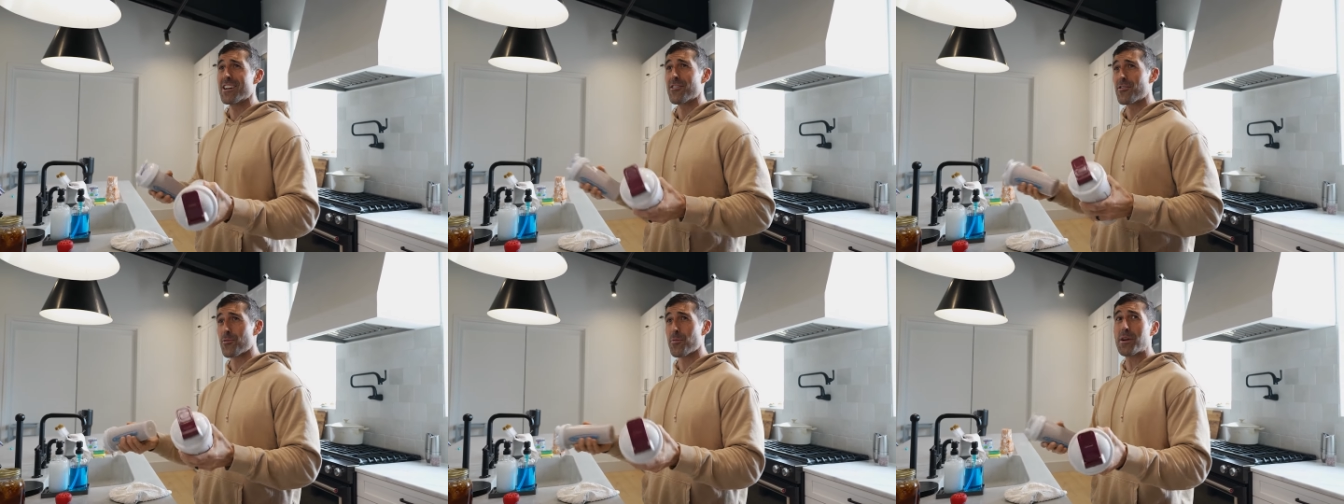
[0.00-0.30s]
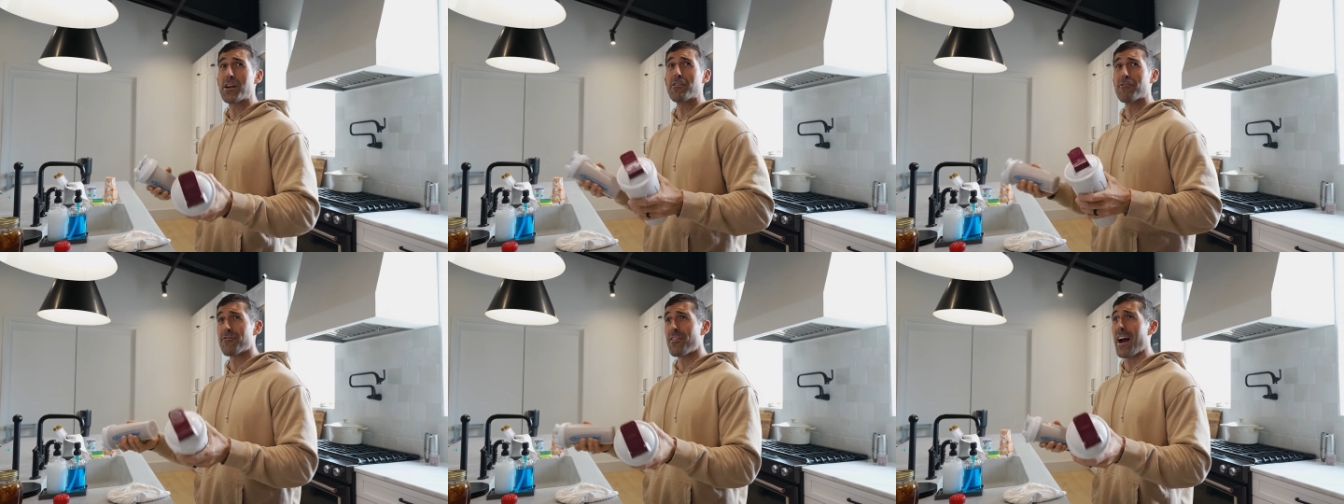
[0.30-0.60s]

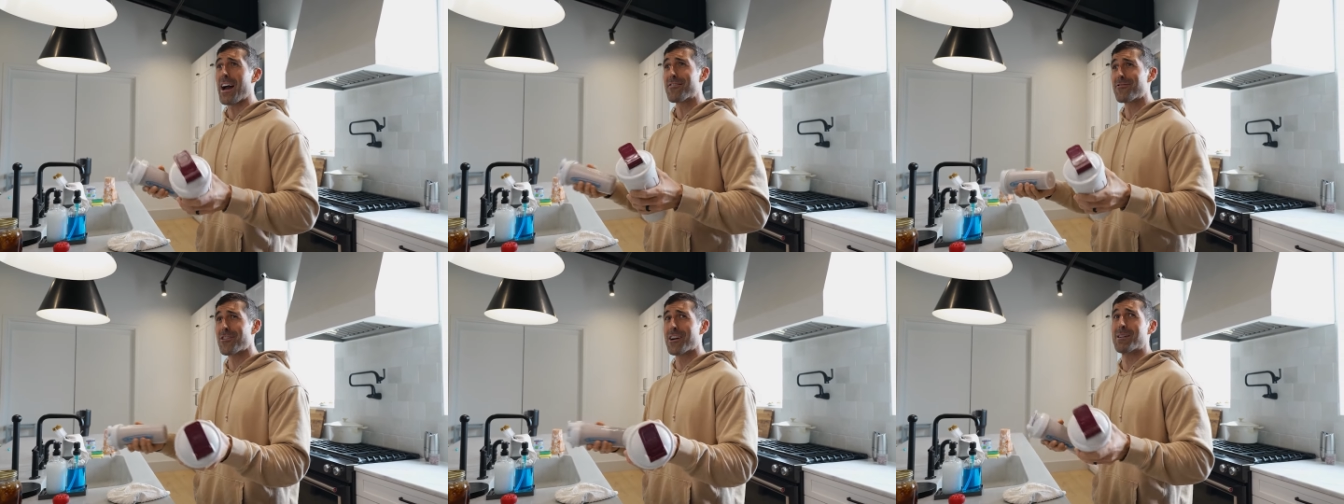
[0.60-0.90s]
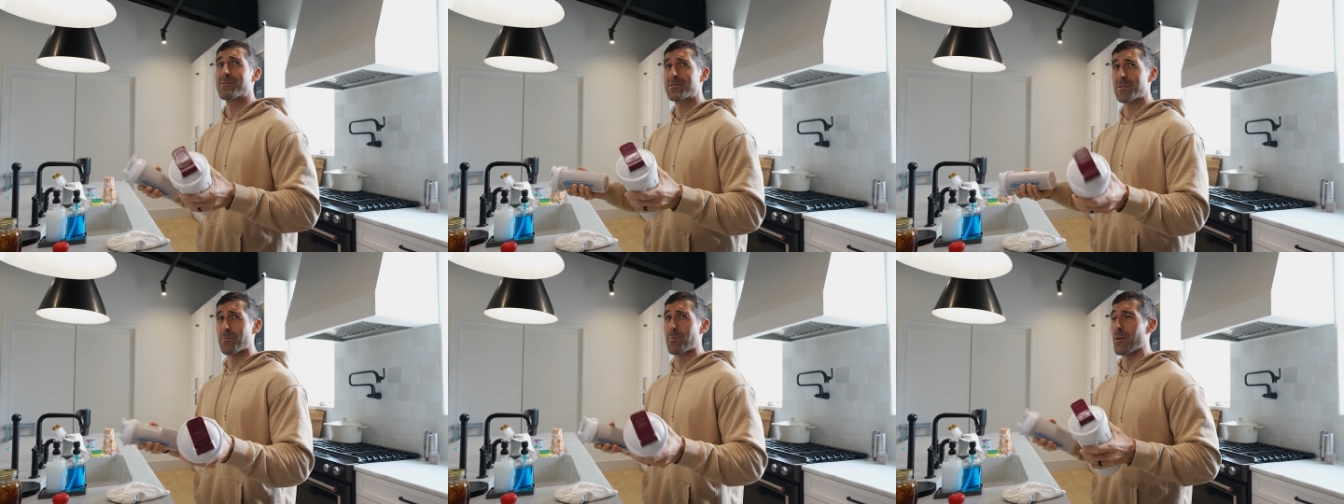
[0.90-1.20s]
three or five
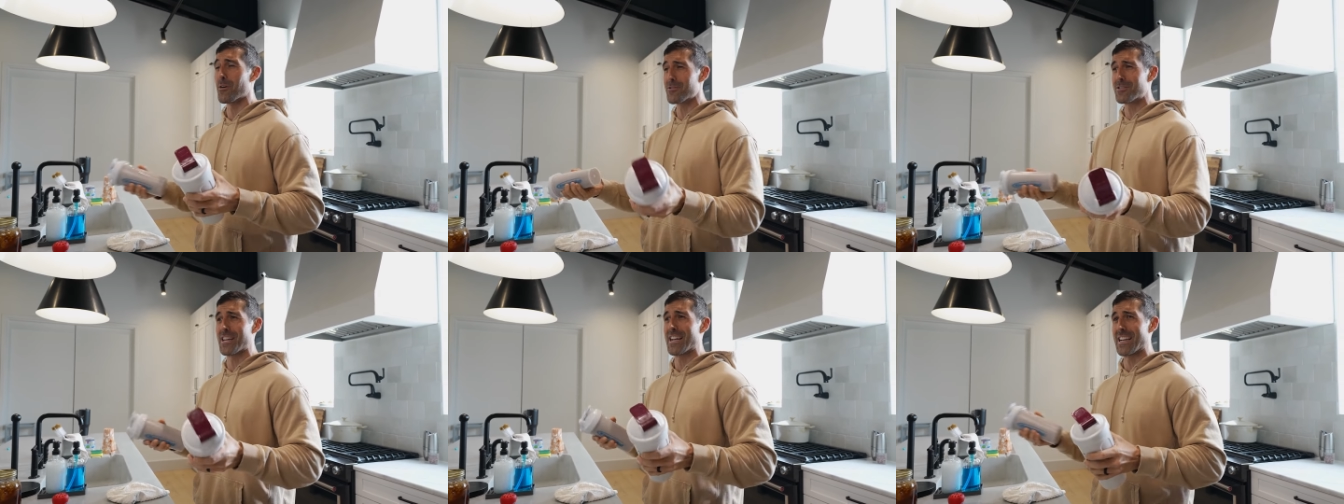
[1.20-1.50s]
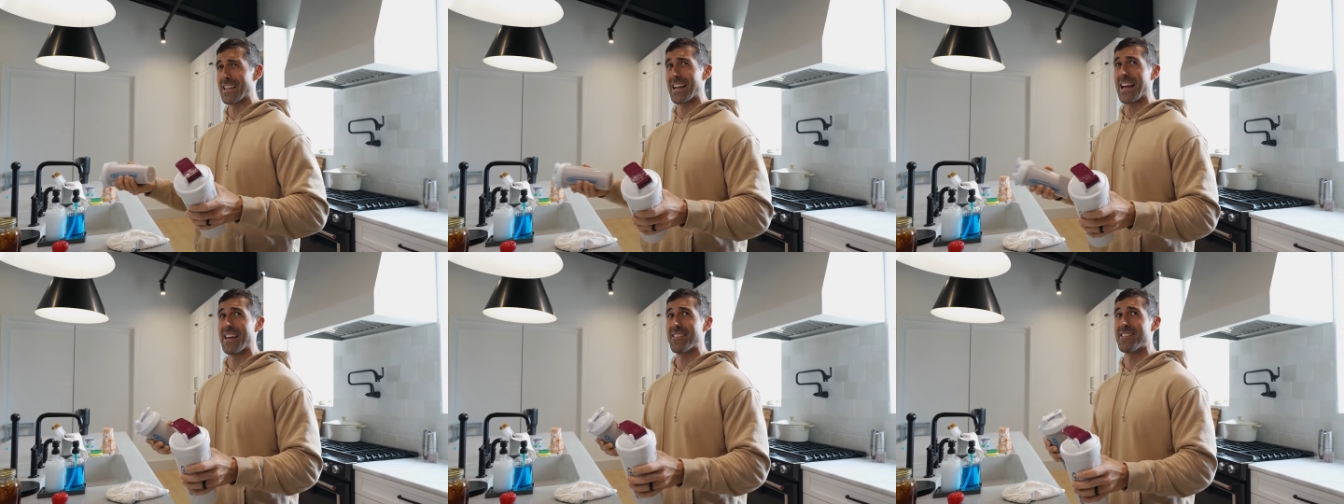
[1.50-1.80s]
grams of
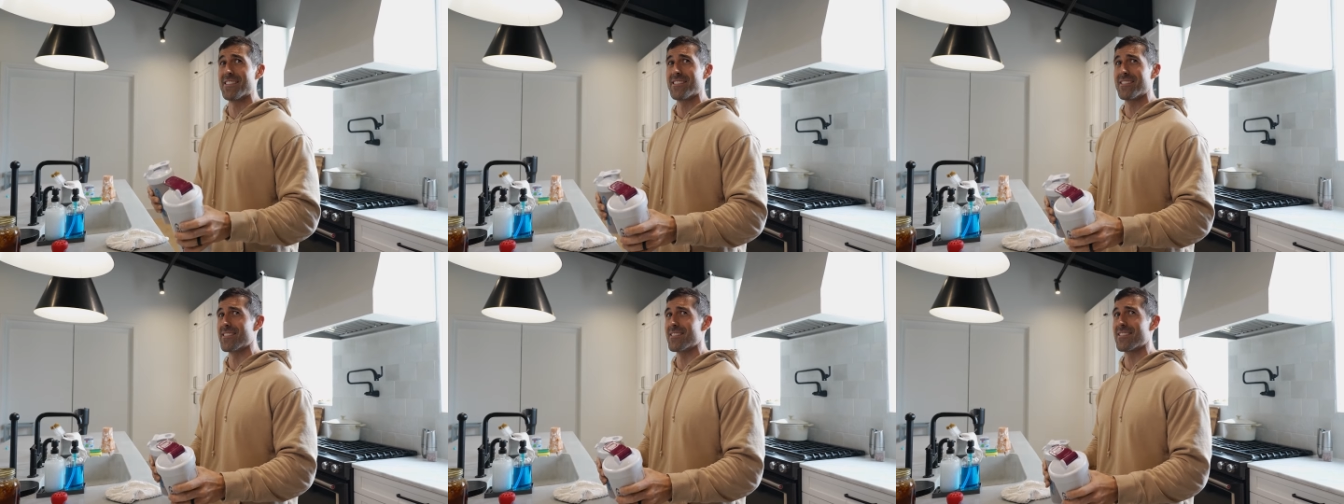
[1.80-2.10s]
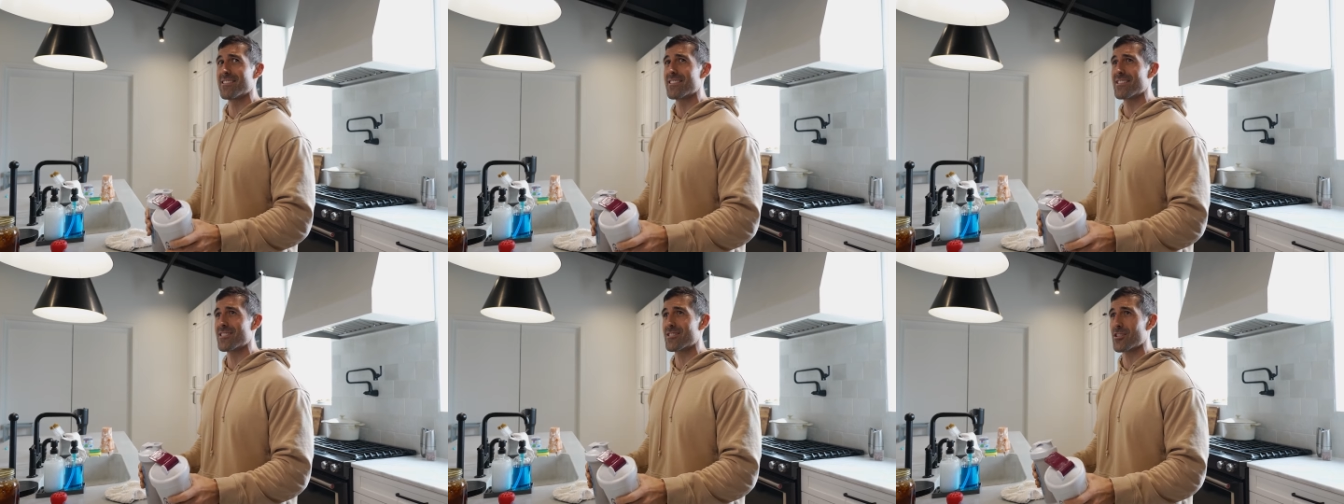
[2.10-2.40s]
protein, and
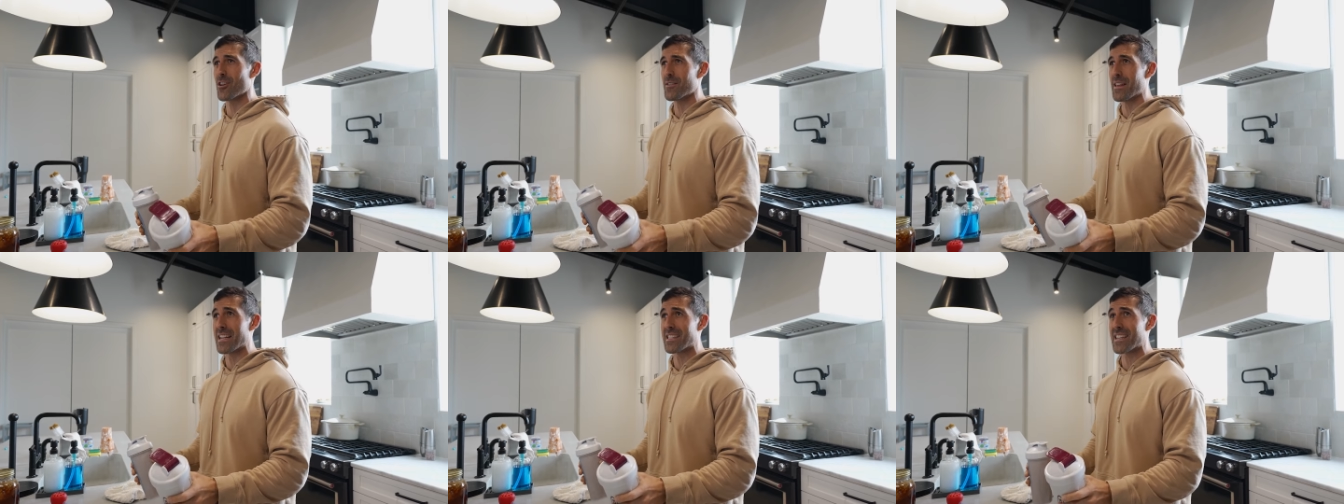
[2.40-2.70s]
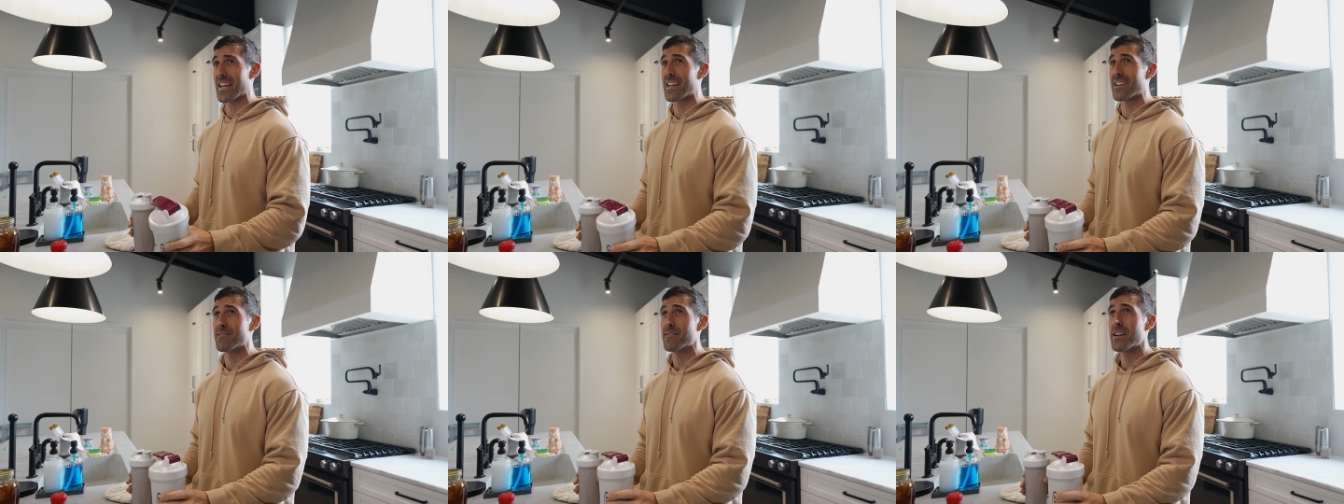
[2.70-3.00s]
so that's
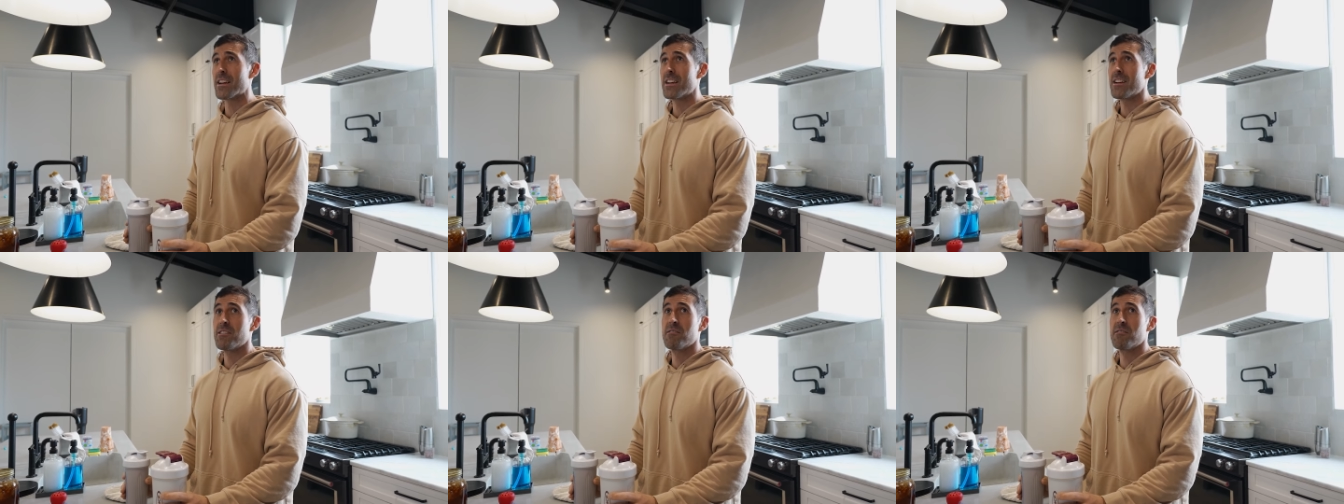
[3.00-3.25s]
like